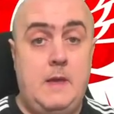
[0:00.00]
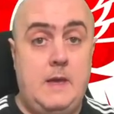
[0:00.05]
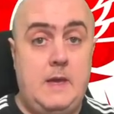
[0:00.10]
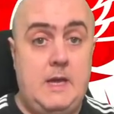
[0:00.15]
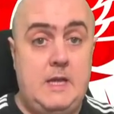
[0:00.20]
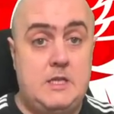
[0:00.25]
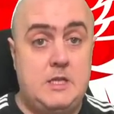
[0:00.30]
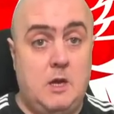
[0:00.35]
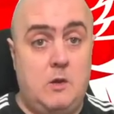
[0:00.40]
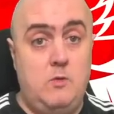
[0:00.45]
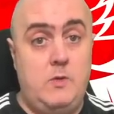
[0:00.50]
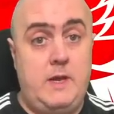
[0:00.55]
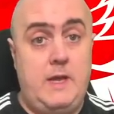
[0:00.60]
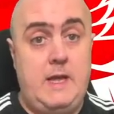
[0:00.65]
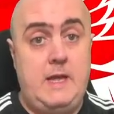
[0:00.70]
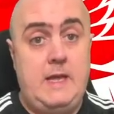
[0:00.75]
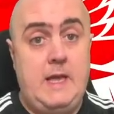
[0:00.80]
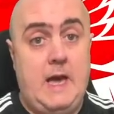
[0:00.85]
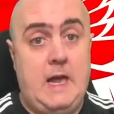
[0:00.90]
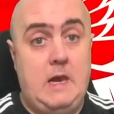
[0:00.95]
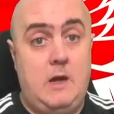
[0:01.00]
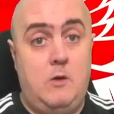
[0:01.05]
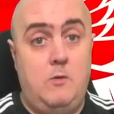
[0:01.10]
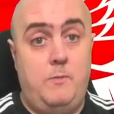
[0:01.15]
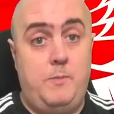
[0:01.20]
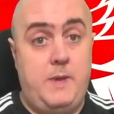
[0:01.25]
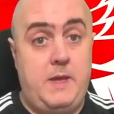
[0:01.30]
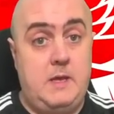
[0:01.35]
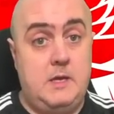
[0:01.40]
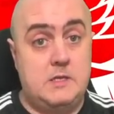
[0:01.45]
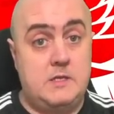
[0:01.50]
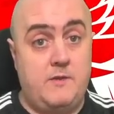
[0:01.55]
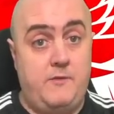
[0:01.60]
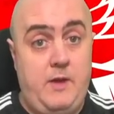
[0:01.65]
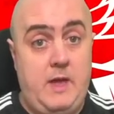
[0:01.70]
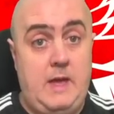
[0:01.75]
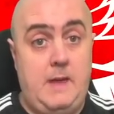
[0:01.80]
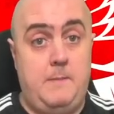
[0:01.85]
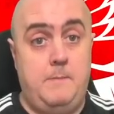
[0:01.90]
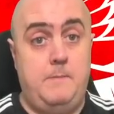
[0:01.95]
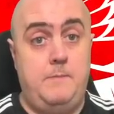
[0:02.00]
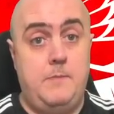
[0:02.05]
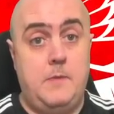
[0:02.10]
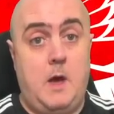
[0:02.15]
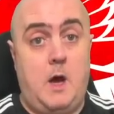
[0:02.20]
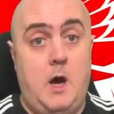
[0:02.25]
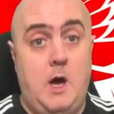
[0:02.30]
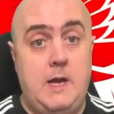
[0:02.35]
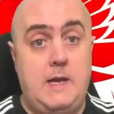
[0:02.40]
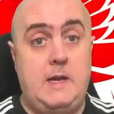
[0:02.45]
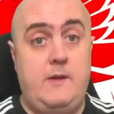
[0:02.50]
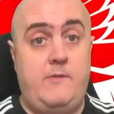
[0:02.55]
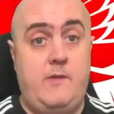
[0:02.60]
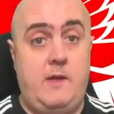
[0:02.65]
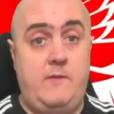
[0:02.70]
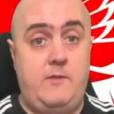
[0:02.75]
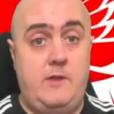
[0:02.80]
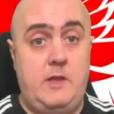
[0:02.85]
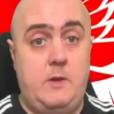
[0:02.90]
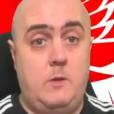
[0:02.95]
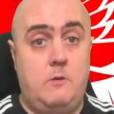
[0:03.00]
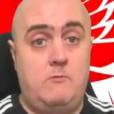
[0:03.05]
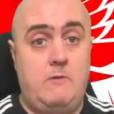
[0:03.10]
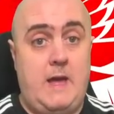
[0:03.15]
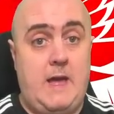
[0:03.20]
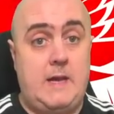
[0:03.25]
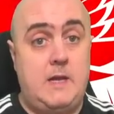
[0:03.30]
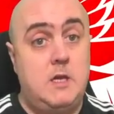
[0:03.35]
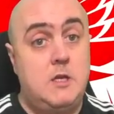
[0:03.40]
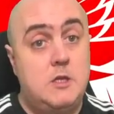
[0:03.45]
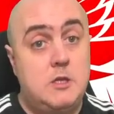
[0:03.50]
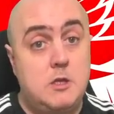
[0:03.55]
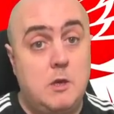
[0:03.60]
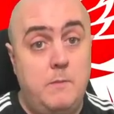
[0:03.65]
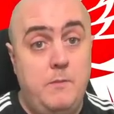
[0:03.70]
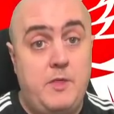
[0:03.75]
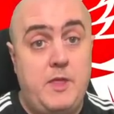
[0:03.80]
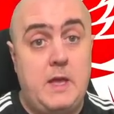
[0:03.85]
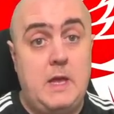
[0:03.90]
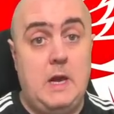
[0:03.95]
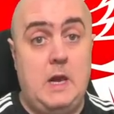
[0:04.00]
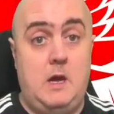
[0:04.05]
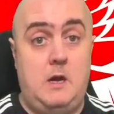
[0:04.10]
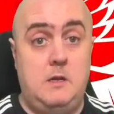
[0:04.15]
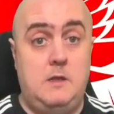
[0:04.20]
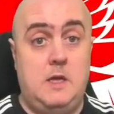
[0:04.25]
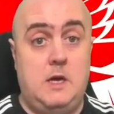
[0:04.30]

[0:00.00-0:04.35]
it's only a yellow because of him. I'd have given you a red. Something along